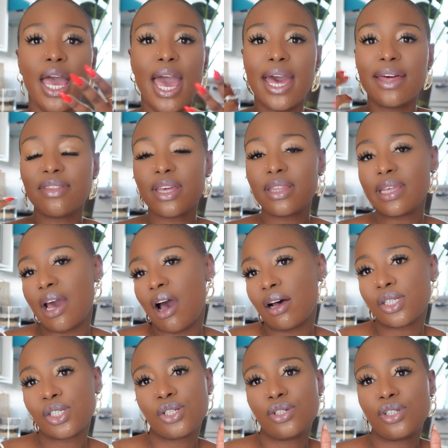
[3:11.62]
And then they
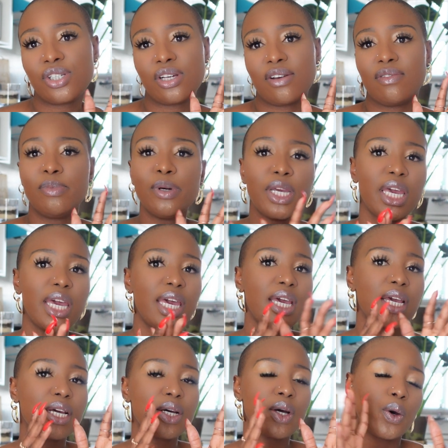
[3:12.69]
ask you, did you have a
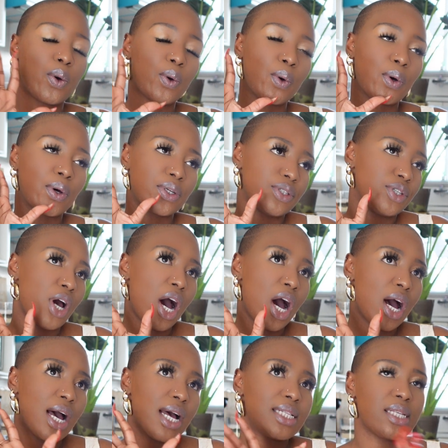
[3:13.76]
booking or
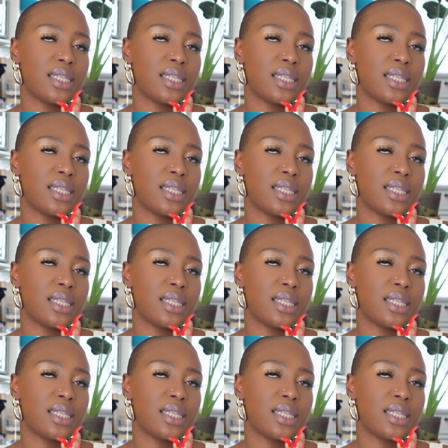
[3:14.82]
not?